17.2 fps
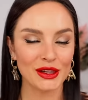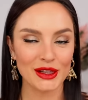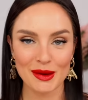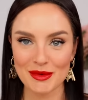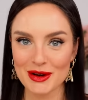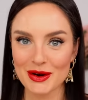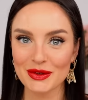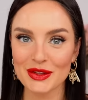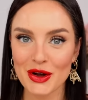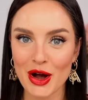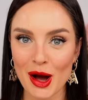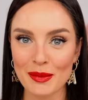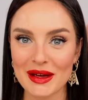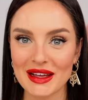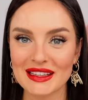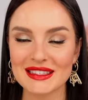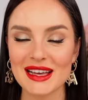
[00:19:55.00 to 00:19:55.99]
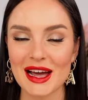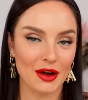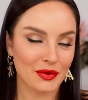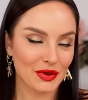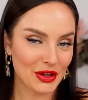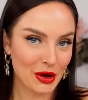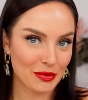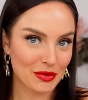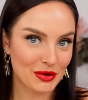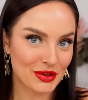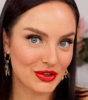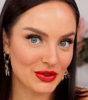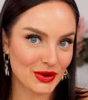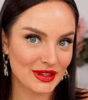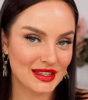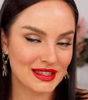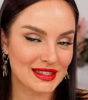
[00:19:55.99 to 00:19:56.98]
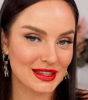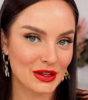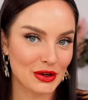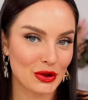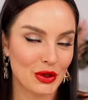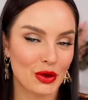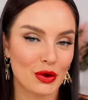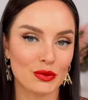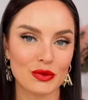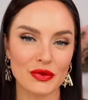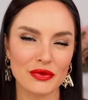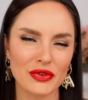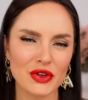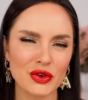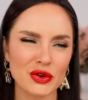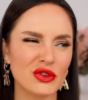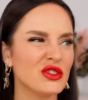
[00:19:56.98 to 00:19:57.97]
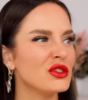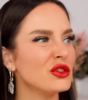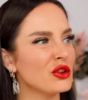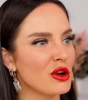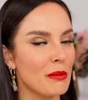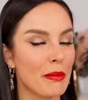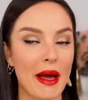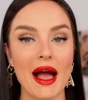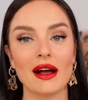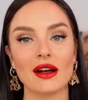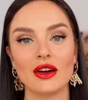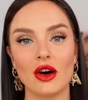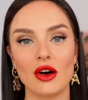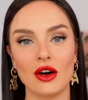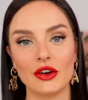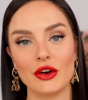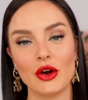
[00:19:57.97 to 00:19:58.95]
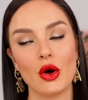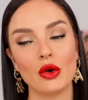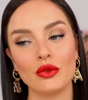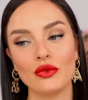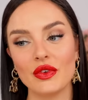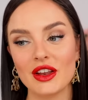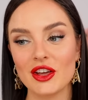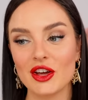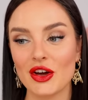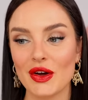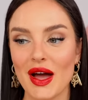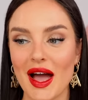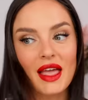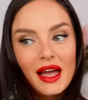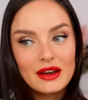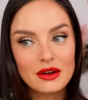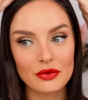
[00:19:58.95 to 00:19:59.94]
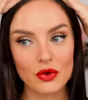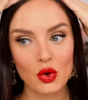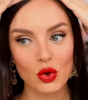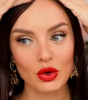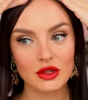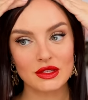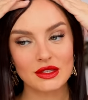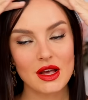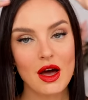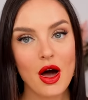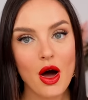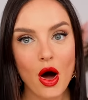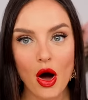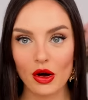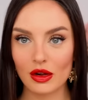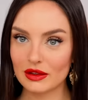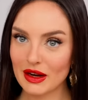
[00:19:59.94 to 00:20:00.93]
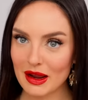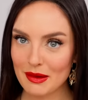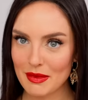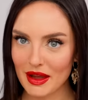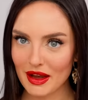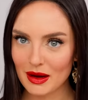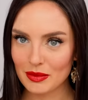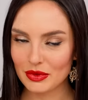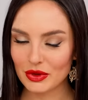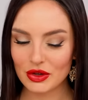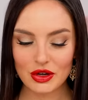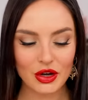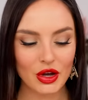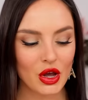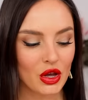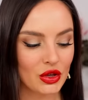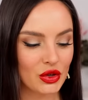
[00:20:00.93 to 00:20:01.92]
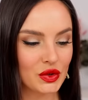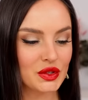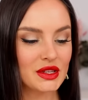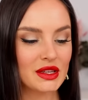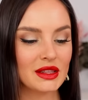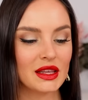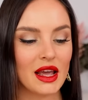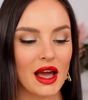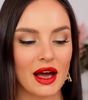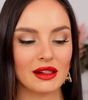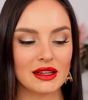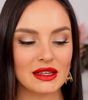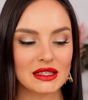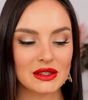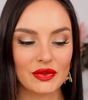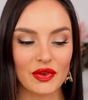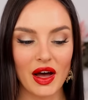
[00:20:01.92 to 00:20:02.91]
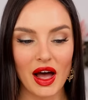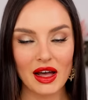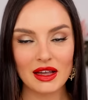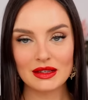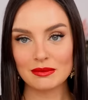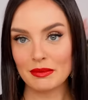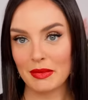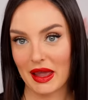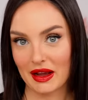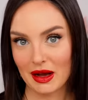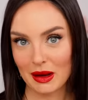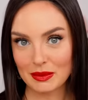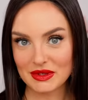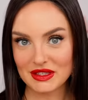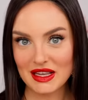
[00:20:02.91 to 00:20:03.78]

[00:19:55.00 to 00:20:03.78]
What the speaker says: Let me know in the comments. I really hope you enjoyed this little review, look back on an old video, and of course, holiday makeup look using the Ellis Faas makeup